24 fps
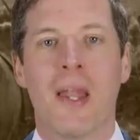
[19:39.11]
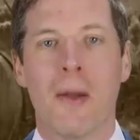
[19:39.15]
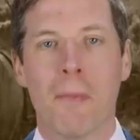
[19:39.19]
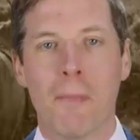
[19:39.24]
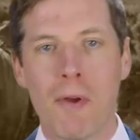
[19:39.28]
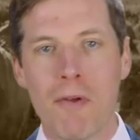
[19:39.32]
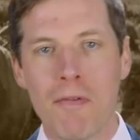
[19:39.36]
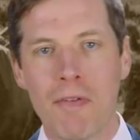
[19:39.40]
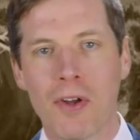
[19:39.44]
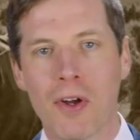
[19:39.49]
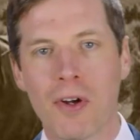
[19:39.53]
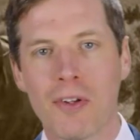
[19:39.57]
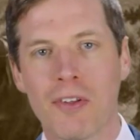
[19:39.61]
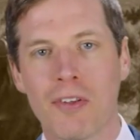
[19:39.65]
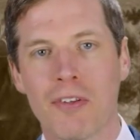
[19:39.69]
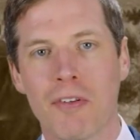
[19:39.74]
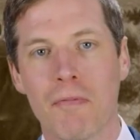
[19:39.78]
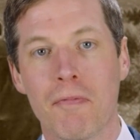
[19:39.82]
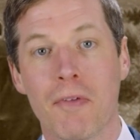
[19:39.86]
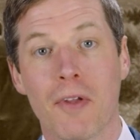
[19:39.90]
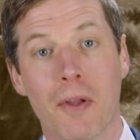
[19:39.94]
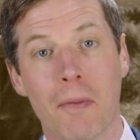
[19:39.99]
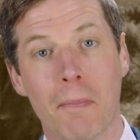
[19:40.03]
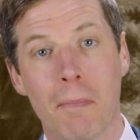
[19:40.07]
Now moving on to
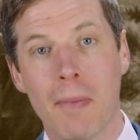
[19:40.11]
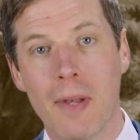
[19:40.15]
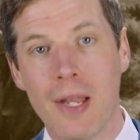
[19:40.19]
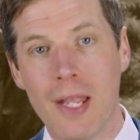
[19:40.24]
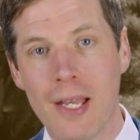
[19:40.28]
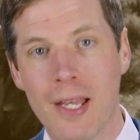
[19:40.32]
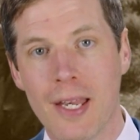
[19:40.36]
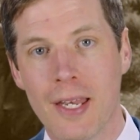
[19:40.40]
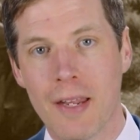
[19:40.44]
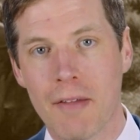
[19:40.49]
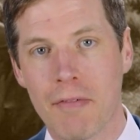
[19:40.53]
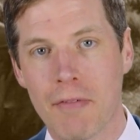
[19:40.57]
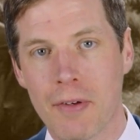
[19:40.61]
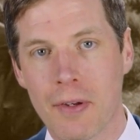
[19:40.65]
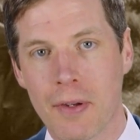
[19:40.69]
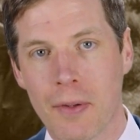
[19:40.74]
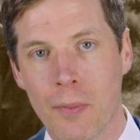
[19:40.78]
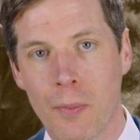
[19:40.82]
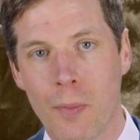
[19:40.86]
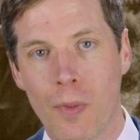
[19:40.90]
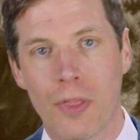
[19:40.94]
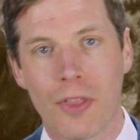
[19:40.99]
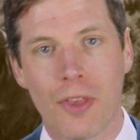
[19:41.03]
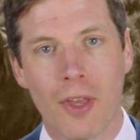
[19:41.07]
something completely different
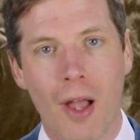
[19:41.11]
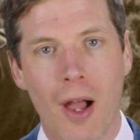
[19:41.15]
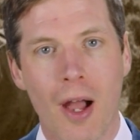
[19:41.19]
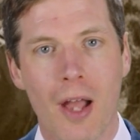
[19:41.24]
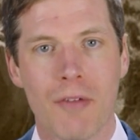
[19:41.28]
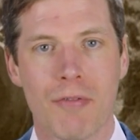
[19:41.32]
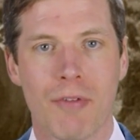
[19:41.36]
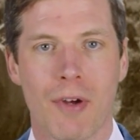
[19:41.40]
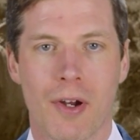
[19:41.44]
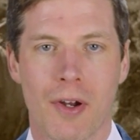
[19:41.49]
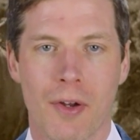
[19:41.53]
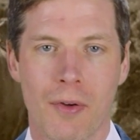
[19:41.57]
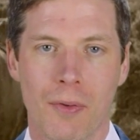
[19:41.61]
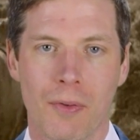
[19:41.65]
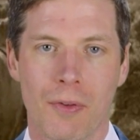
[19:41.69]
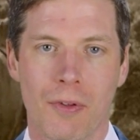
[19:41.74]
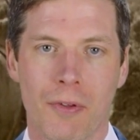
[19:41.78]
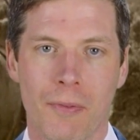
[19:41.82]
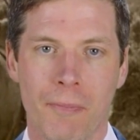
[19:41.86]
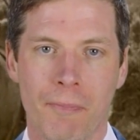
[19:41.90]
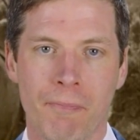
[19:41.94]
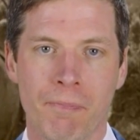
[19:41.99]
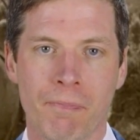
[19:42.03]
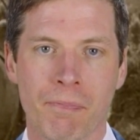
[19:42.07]
with tithe records.
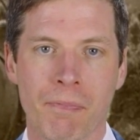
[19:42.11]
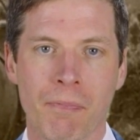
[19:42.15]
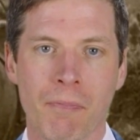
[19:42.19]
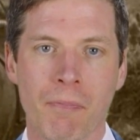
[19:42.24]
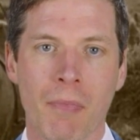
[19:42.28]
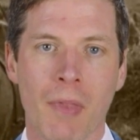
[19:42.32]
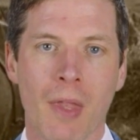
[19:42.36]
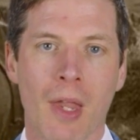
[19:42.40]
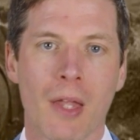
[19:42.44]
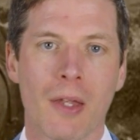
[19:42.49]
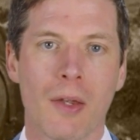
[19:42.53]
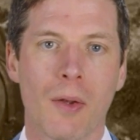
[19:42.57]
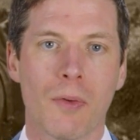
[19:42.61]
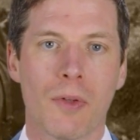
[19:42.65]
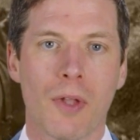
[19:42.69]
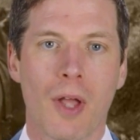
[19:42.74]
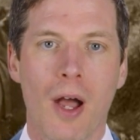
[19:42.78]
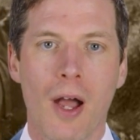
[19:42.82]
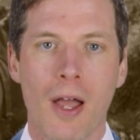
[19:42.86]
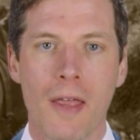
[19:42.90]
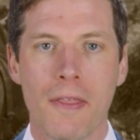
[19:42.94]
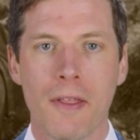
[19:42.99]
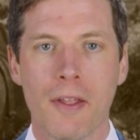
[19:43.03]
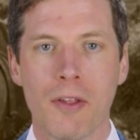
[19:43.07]
Now
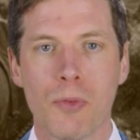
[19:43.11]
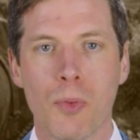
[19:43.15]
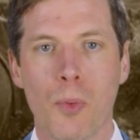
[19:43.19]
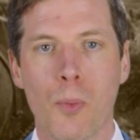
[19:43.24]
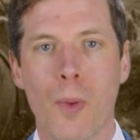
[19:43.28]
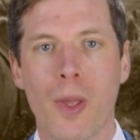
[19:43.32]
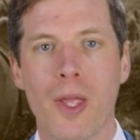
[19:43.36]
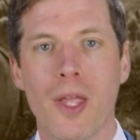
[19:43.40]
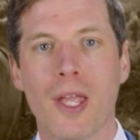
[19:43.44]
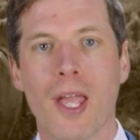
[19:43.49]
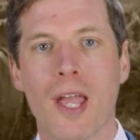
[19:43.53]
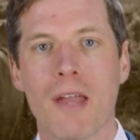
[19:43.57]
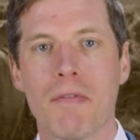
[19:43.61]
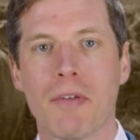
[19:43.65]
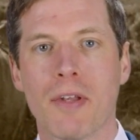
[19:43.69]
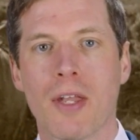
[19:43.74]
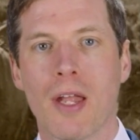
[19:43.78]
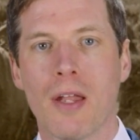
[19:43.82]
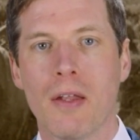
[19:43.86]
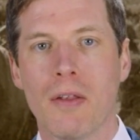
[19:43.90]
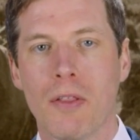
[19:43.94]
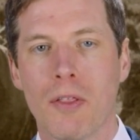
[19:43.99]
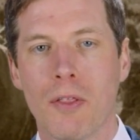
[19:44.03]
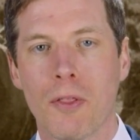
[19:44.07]
tithings were where you gave a
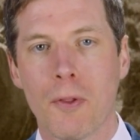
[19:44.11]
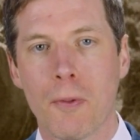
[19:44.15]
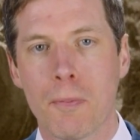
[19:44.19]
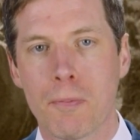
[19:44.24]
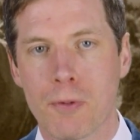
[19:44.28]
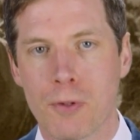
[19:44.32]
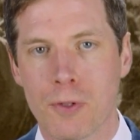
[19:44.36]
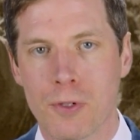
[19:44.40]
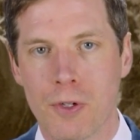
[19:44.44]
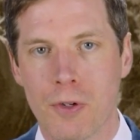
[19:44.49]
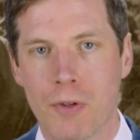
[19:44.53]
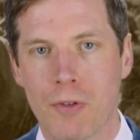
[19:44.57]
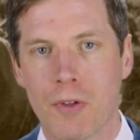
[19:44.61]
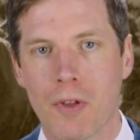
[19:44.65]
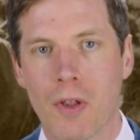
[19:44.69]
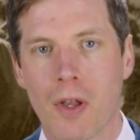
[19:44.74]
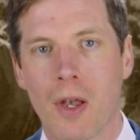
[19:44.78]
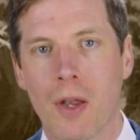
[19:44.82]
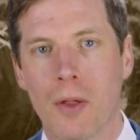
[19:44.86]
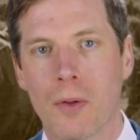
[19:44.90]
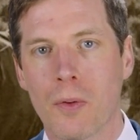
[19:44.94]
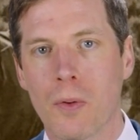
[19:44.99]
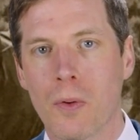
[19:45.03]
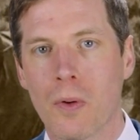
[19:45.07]
tenth of your produce to the
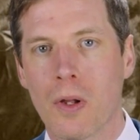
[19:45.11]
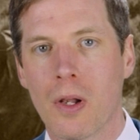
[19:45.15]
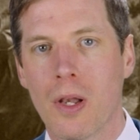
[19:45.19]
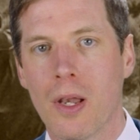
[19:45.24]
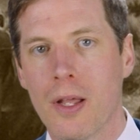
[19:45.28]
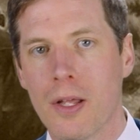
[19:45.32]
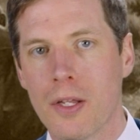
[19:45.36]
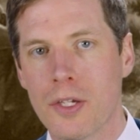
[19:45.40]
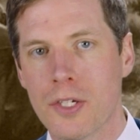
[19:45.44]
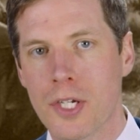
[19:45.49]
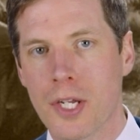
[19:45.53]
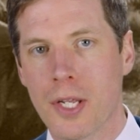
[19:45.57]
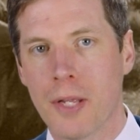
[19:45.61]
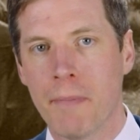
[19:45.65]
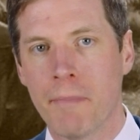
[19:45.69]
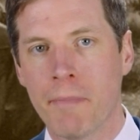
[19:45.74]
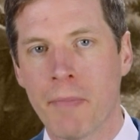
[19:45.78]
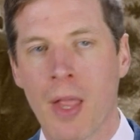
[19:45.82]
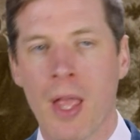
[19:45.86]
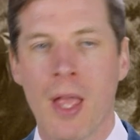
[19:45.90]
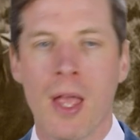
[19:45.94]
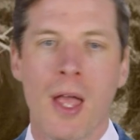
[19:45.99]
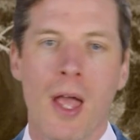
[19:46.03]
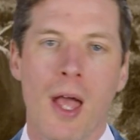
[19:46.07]
local clergy,
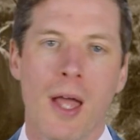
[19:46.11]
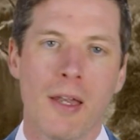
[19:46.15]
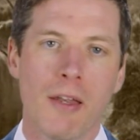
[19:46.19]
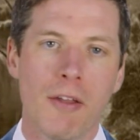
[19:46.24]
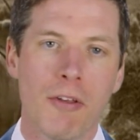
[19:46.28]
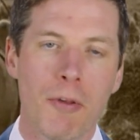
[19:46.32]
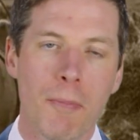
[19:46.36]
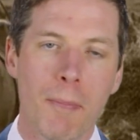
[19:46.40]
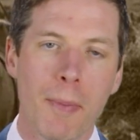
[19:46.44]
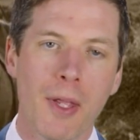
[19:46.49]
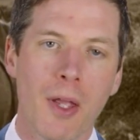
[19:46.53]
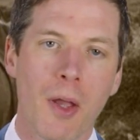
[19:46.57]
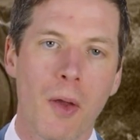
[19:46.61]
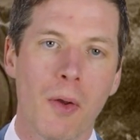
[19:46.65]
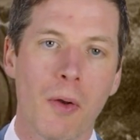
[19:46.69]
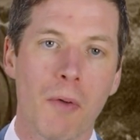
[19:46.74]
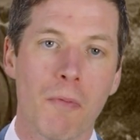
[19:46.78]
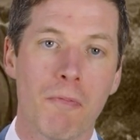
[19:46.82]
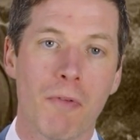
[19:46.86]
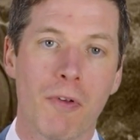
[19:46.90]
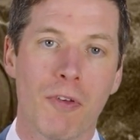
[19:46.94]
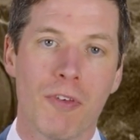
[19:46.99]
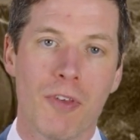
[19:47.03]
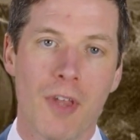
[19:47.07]
and this had been going on
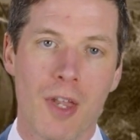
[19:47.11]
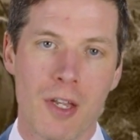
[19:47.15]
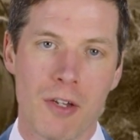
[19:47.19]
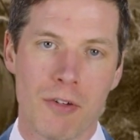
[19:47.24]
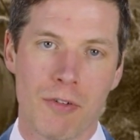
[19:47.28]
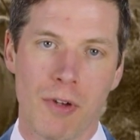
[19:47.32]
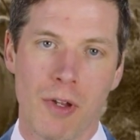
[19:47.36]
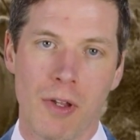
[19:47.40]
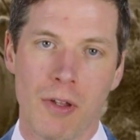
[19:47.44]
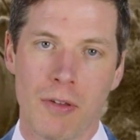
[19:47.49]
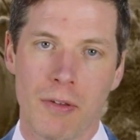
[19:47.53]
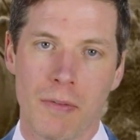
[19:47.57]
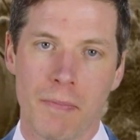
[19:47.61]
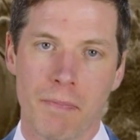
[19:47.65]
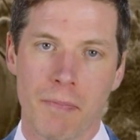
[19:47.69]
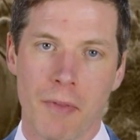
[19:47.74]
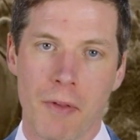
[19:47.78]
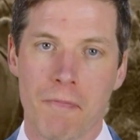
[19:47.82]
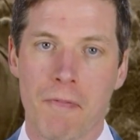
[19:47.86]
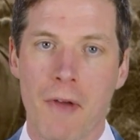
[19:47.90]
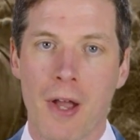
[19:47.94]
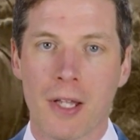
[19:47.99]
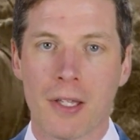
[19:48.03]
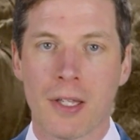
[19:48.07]
for centuries. In
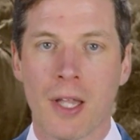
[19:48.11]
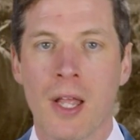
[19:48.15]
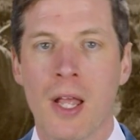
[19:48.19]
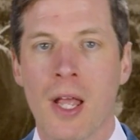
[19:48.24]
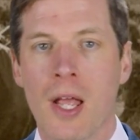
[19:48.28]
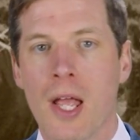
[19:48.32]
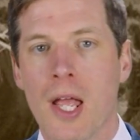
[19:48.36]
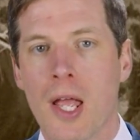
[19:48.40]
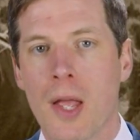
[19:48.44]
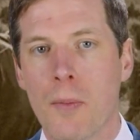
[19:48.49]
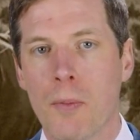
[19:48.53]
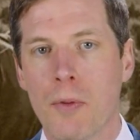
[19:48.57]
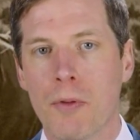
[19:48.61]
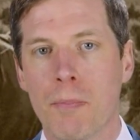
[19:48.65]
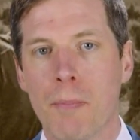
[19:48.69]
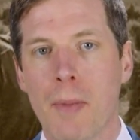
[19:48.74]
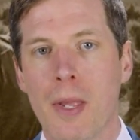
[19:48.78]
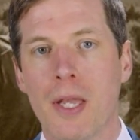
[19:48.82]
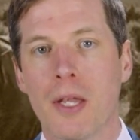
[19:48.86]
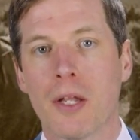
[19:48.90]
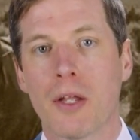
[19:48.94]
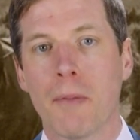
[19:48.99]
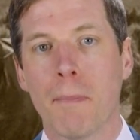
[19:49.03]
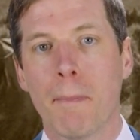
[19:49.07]
fact, it was
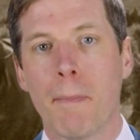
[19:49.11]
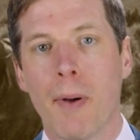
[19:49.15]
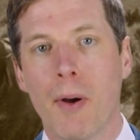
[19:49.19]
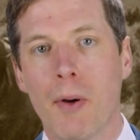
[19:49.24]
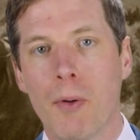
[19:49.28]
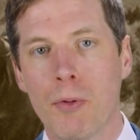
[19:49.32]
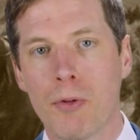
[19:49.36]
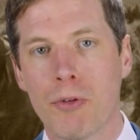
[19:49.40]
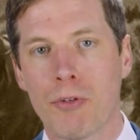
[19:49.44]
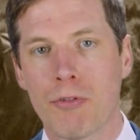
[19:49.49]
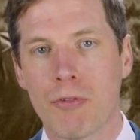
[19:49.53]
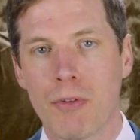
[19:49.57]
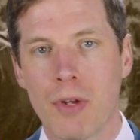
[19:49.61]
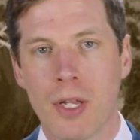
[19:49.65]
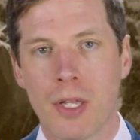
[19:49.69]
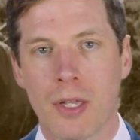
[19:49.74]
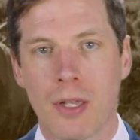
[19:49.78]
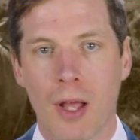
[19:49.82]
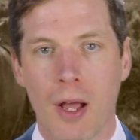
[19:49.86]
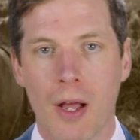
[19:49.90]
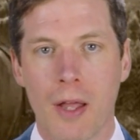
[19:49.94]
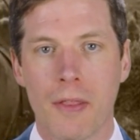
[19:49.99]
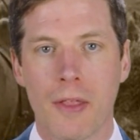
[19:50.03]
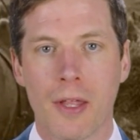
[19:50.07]
made a compulsory
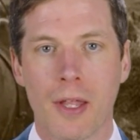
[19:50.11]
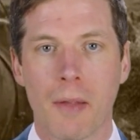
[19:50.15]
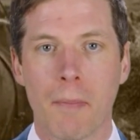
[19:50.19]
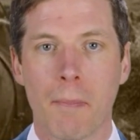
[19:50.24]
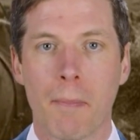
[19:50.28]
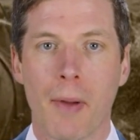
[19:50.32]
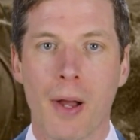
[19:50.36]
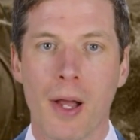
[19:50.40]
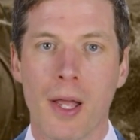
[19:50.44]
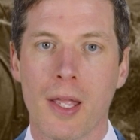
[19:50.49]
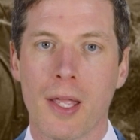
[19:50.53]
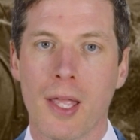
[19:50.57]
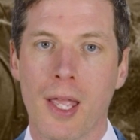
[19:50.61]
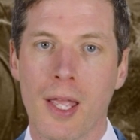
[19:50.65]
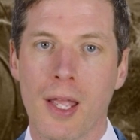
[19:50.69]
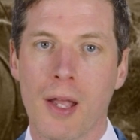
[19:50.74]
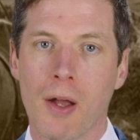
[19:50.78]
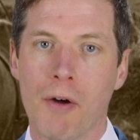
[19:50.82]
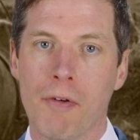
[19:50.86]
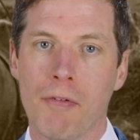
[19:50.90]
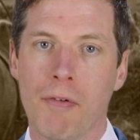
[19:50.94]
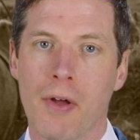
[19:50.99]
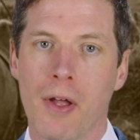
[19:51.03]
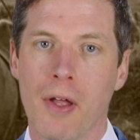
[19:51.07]
tithing by King
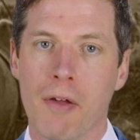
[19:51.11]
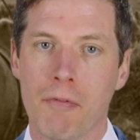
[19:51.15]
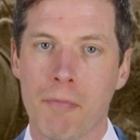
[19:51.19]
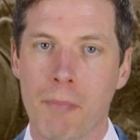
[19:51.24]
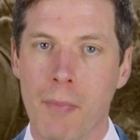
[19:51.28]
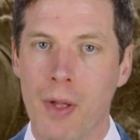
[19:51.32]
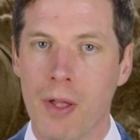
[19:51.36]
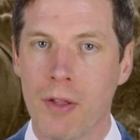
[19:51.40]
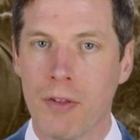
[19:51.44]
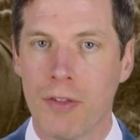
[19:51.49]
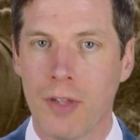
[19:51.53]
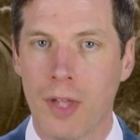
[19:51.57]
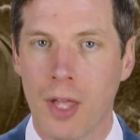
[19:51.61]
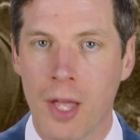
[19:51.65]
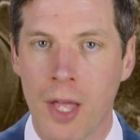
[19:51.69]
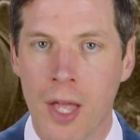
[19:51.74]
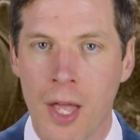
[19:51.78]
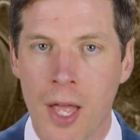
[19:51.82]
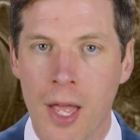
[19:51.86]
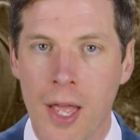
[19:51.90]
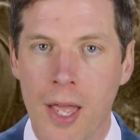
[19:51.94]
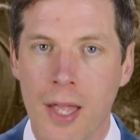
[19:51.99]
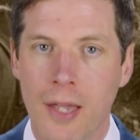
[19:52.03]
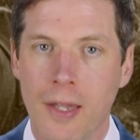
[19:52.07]
Offa of Mercia
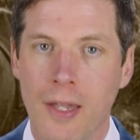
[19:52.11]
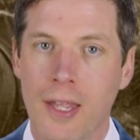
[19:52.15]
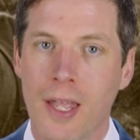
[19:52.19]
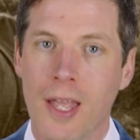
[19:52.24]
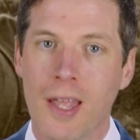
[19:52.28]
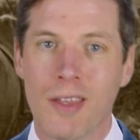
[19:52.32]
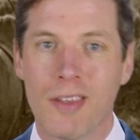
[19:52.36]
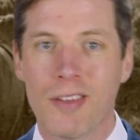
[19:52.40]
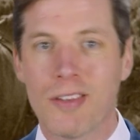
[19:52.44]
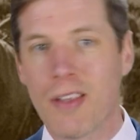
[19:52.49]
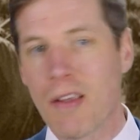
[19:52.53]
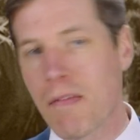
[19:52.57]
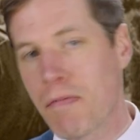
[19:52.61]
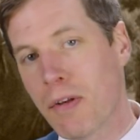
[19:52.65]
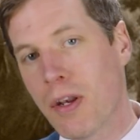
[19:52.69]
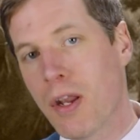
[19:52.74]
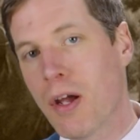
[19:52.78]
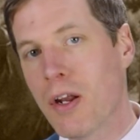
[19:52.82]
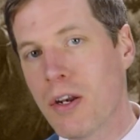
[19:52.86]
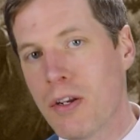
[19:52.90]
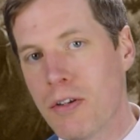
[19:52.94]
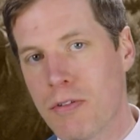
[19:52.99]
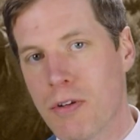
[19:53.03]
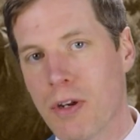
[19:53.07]
in the year
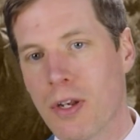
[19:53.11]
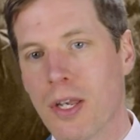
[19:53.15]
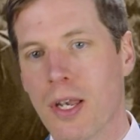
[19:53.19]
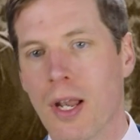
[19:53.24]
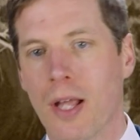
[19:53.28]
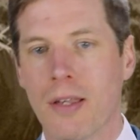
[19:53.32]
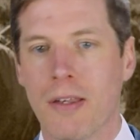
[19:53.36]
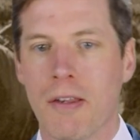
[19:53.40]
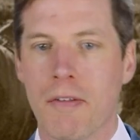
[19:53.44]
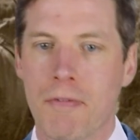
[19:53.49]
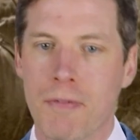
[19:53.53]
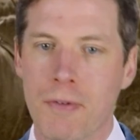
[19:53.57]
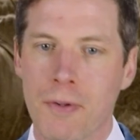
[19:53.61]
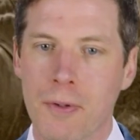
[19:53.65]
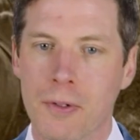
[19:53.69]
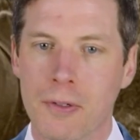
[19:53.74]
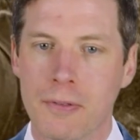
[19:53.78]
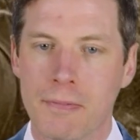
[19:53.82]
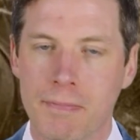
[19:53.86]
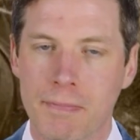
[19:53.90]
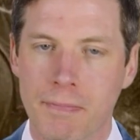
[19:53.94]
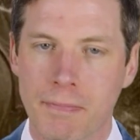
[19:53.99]
794.